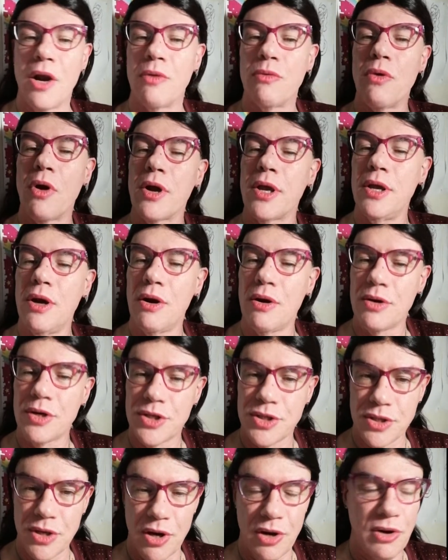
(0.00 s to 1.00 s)
Rocky Horror
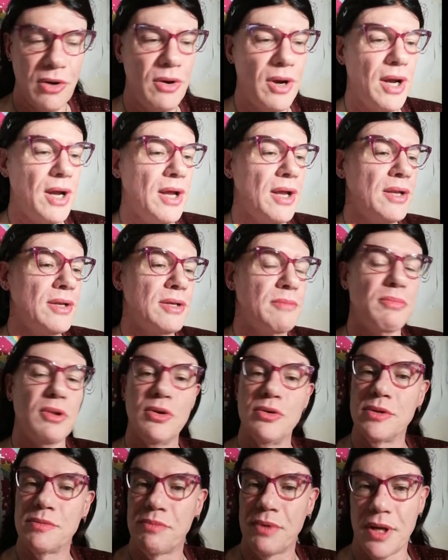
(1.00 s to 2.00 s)
Show and
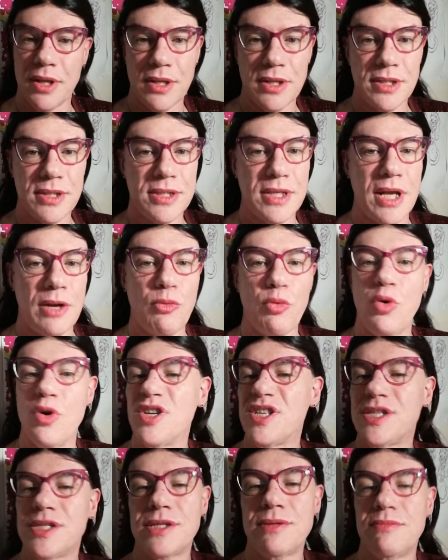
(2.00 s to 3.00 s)
Blues Brothers and
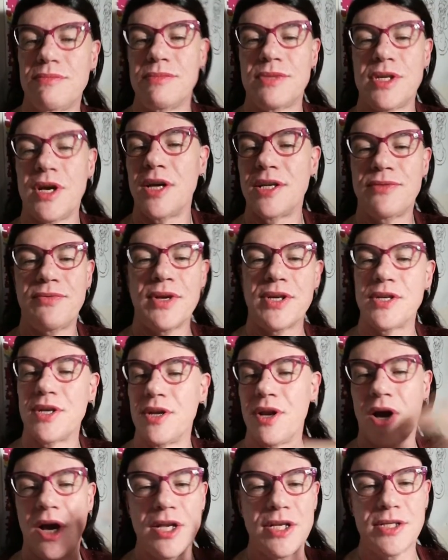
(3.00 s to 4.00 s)
Worst Science
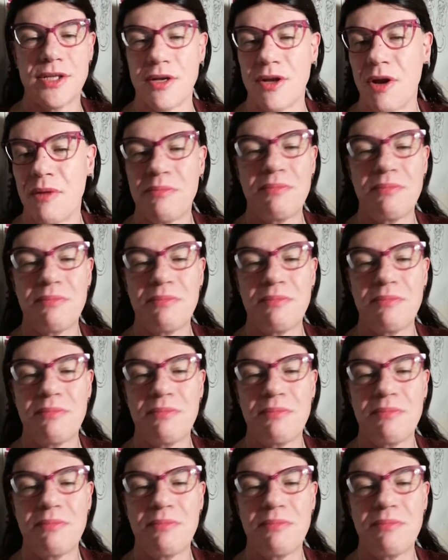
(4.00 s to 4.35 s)
Fiction Nights,